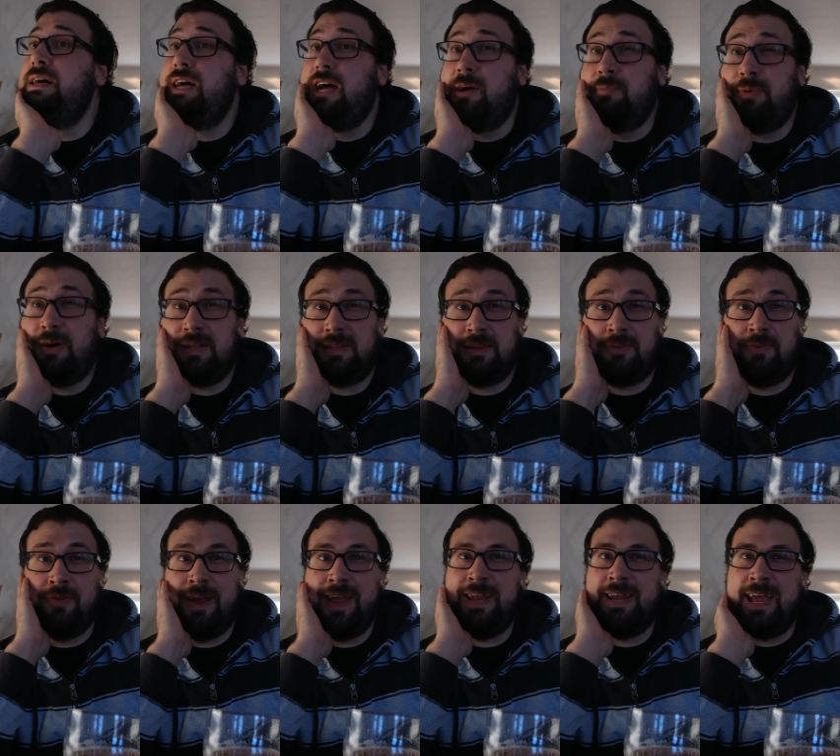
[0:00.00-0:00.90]
I bought the
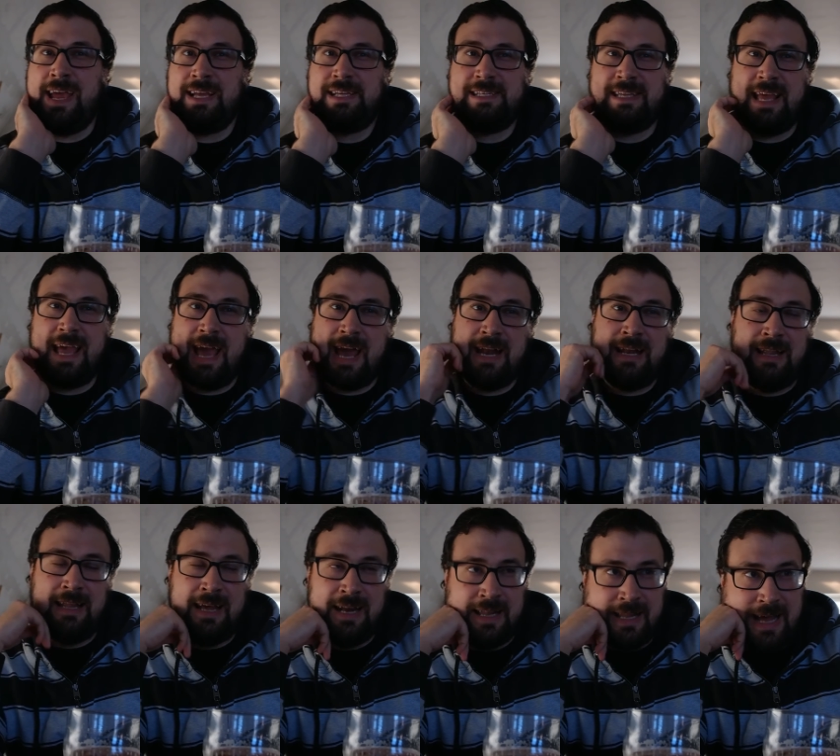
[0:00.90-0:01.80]
grain. I actually had a
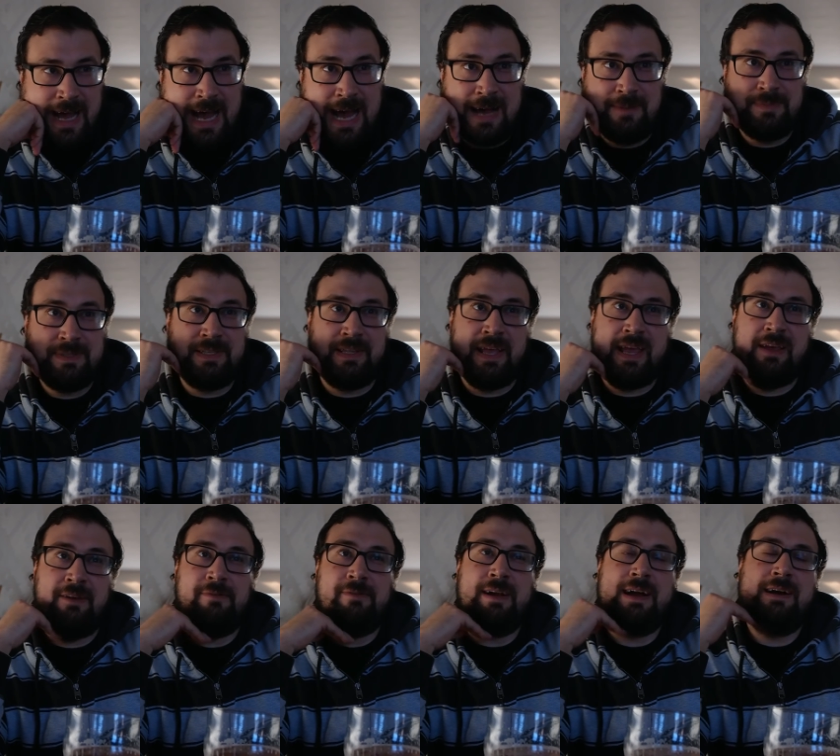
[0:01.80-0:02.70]
lot of the hops
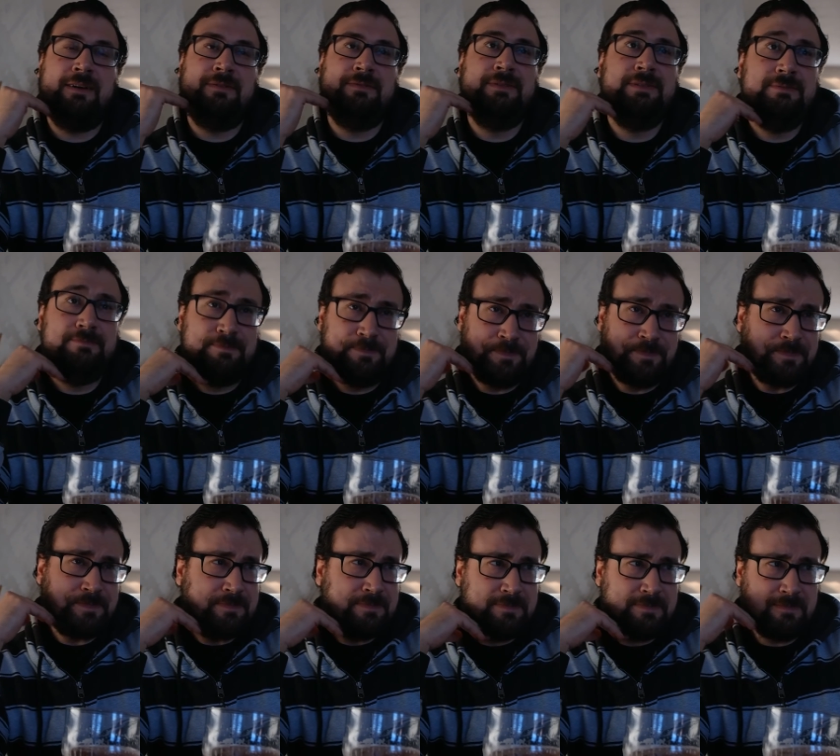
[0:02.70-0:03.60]
laying around.
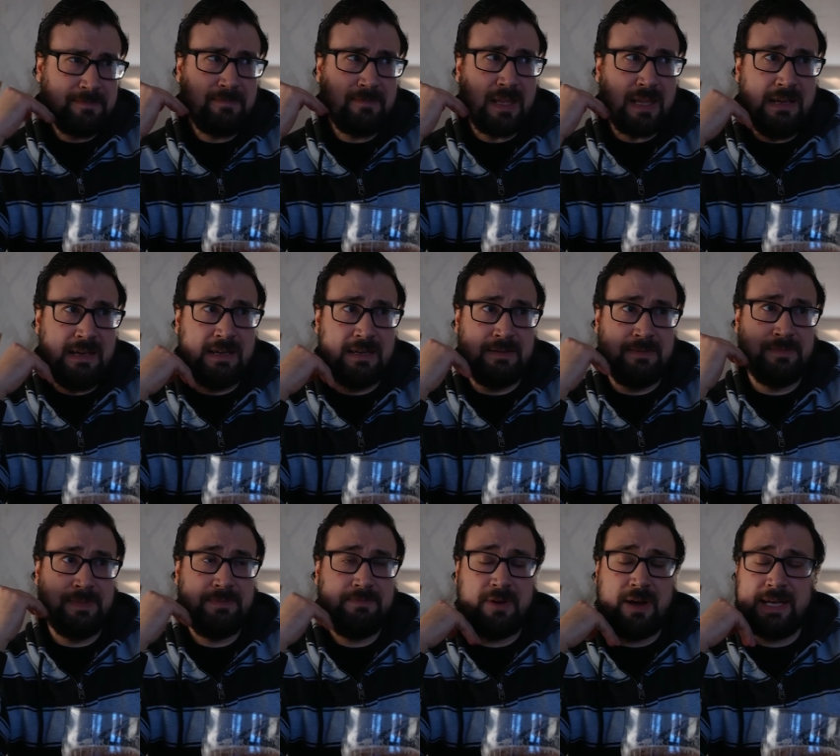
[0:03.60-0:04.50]

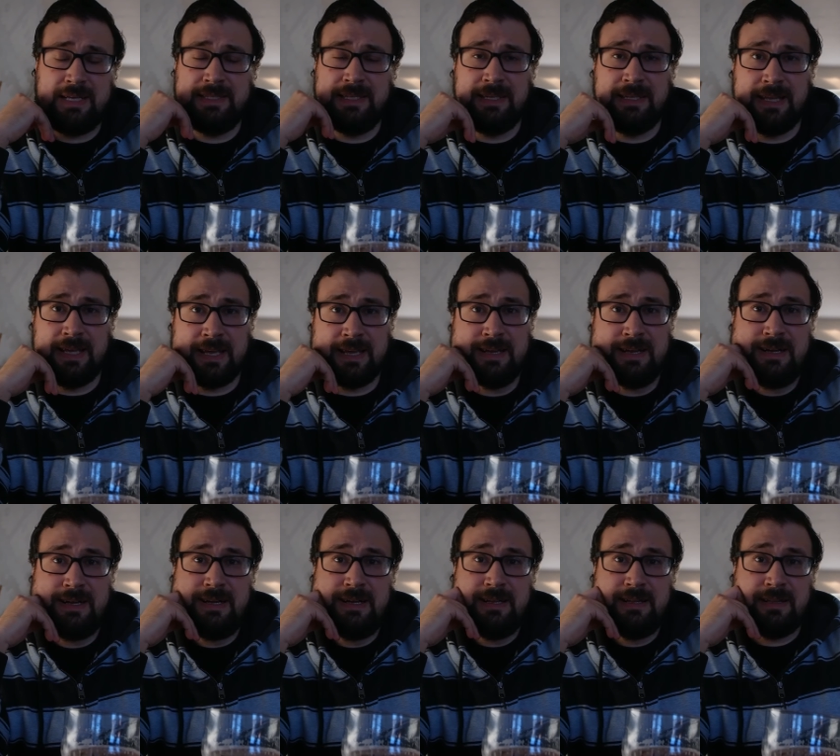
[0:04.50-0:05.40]
Um, surprisingly,
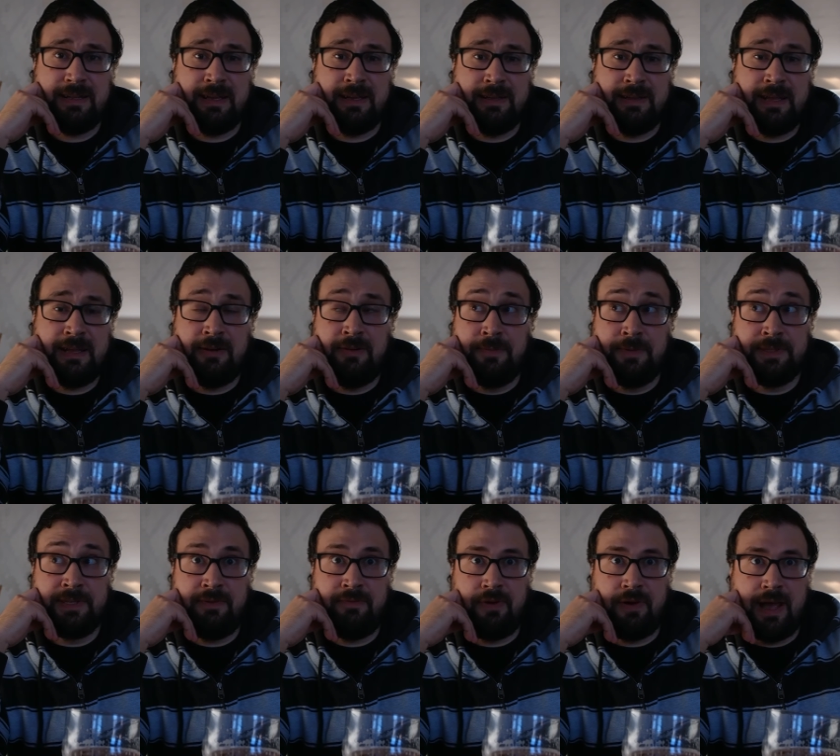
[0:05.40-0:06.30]
that that
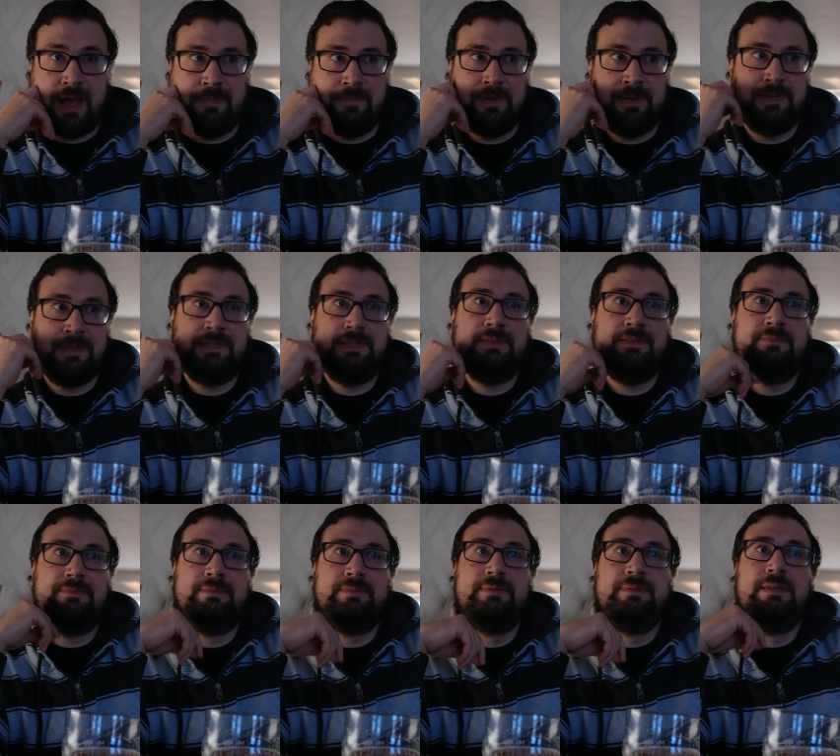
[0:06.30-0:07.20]
almost never happens.
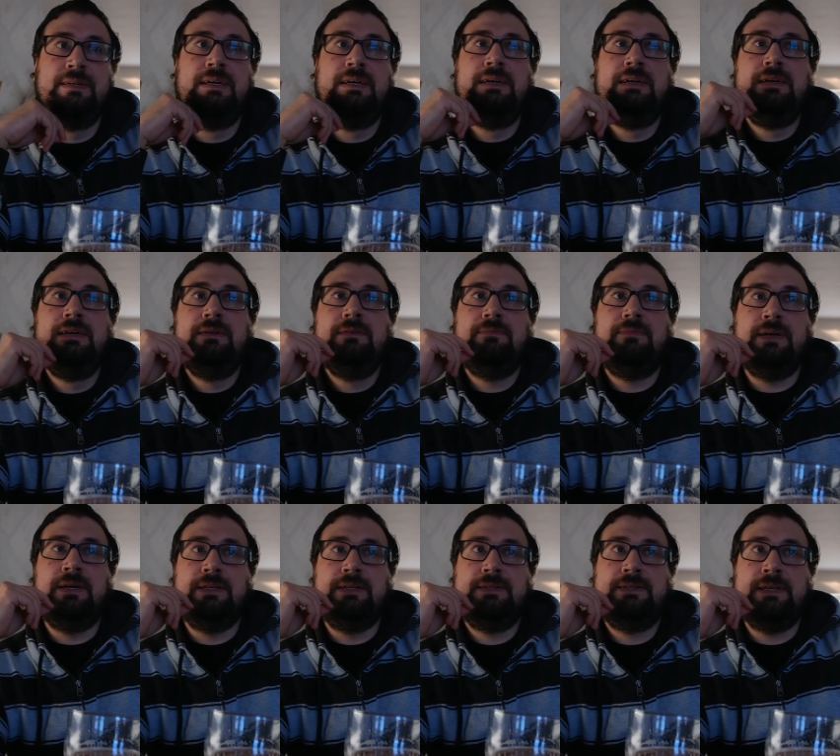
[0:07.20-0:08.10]

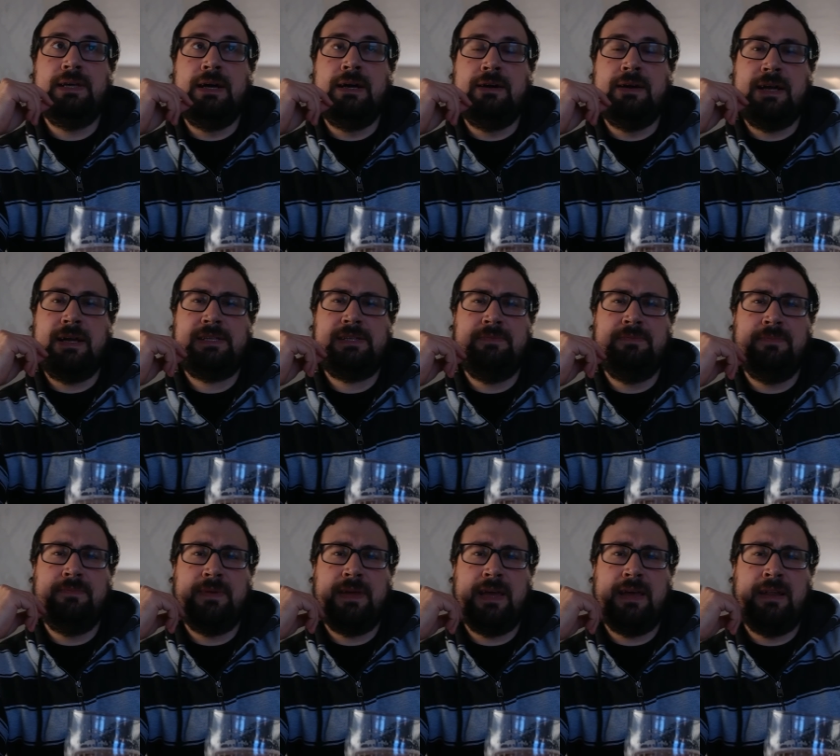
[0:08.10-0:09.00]
But uh,
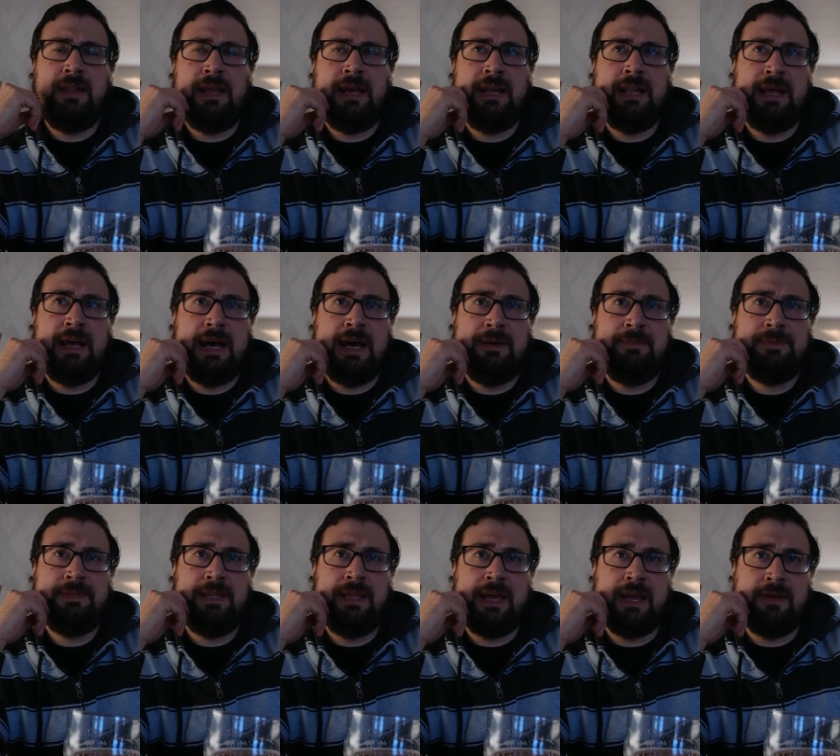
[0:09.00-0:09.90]
actually had a lot of the
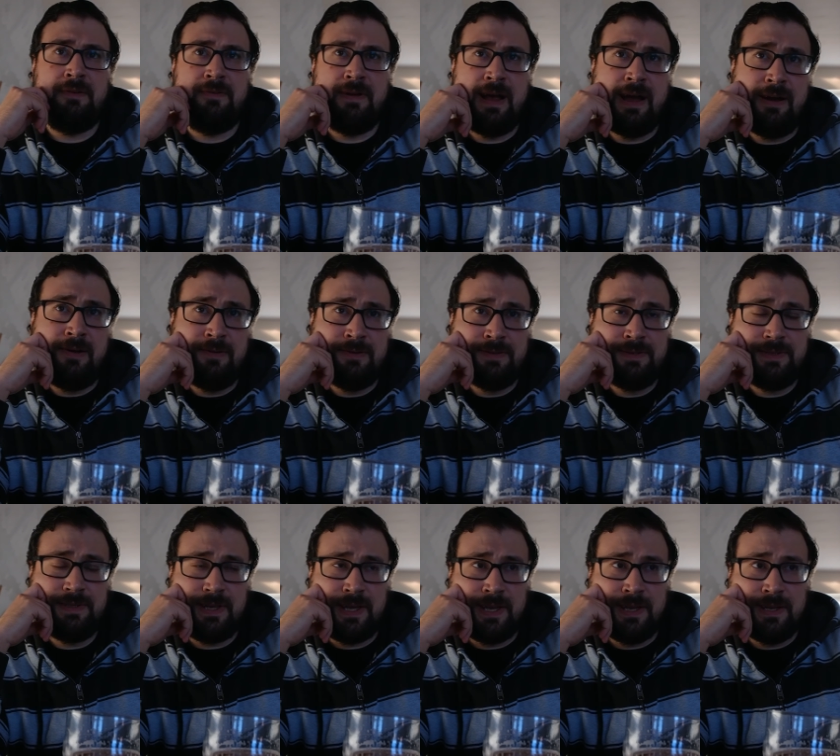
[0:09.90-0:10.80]
hops laying
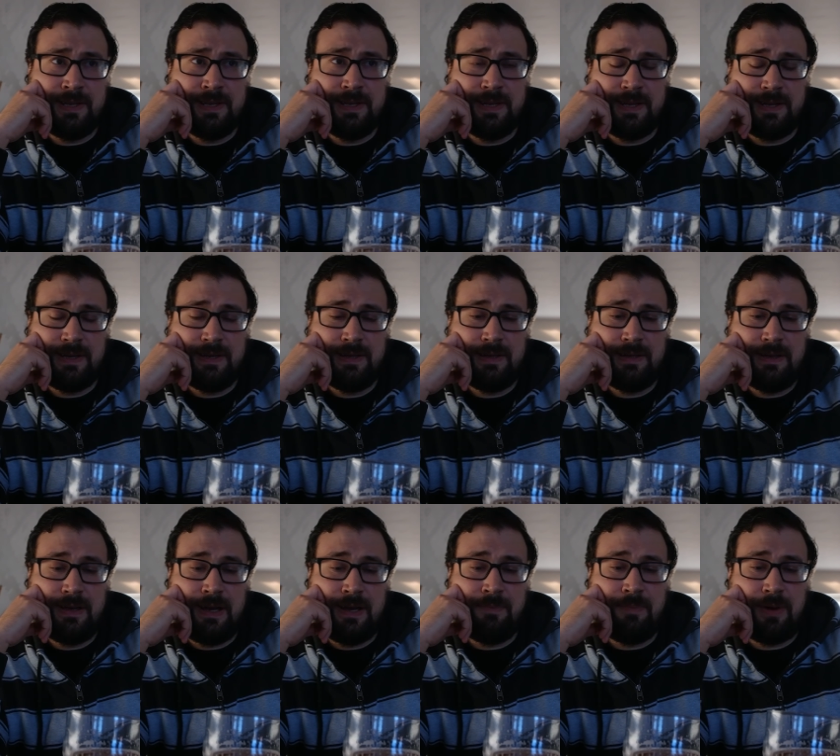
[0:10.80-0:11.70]
around, and
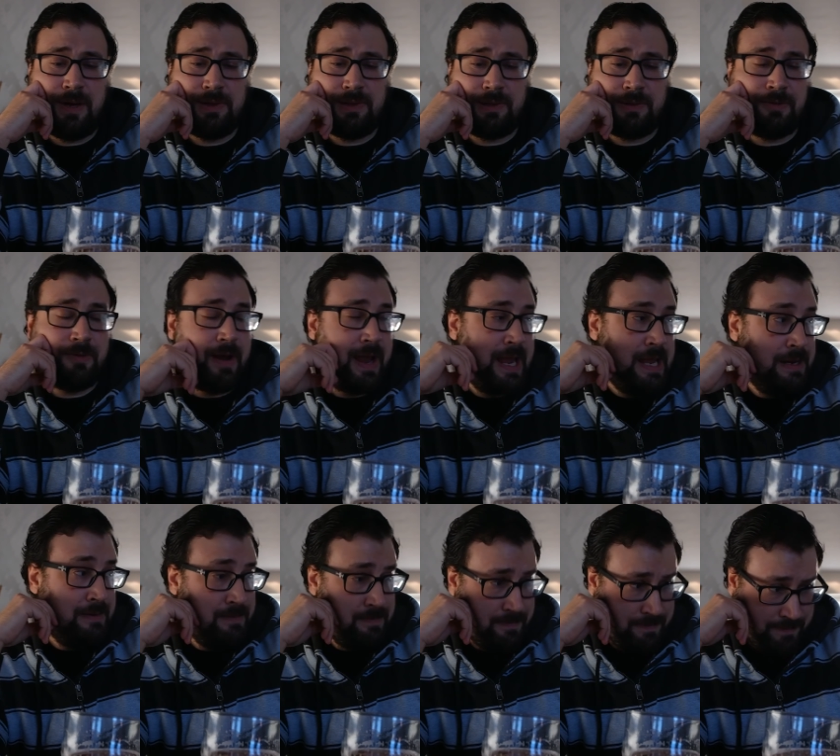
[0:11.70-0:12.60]
uh, I bought the
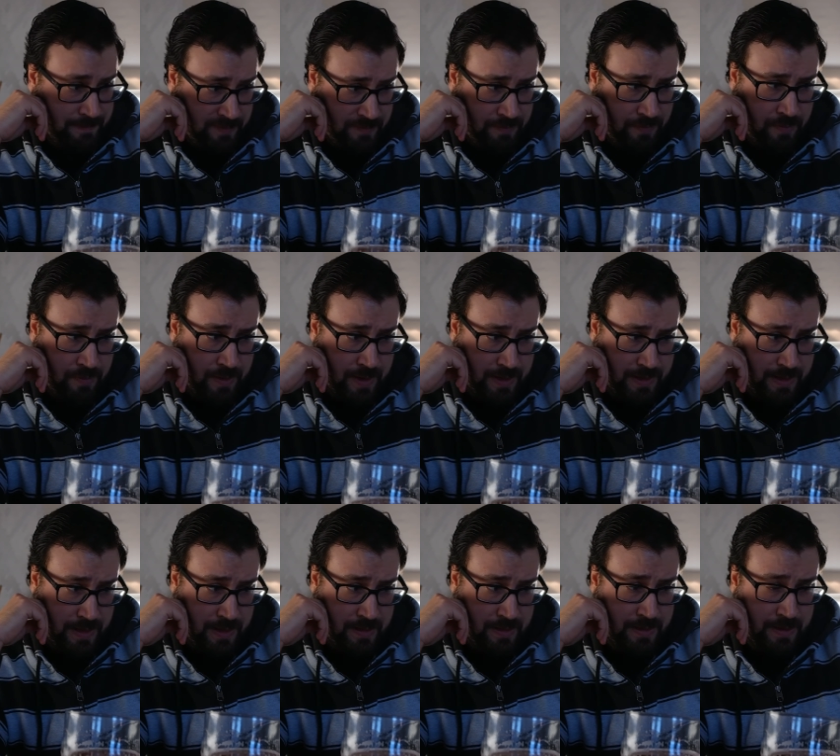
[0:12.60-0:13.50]
grain for
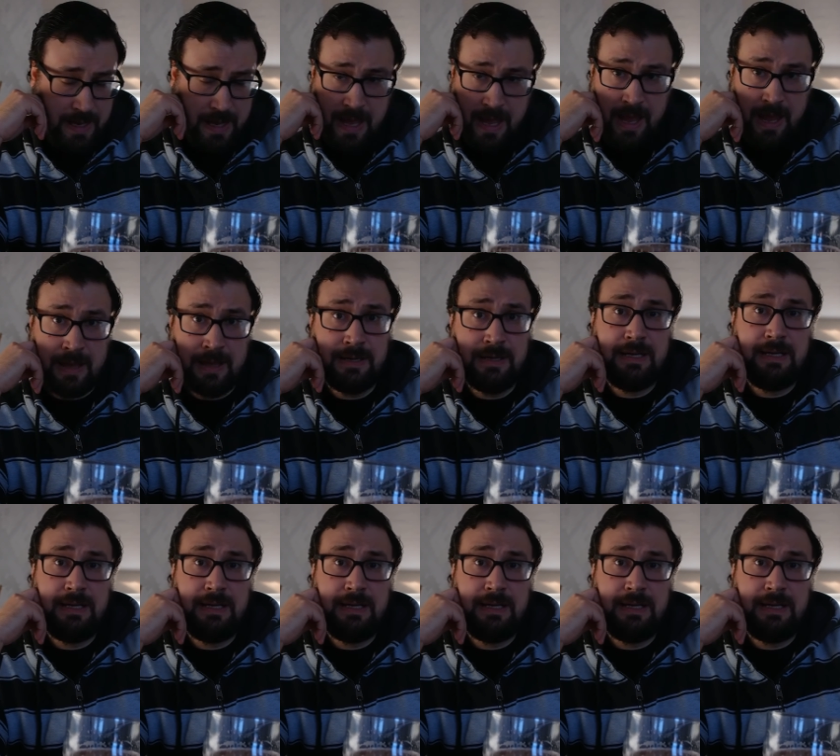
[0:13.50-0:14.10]
it the other day.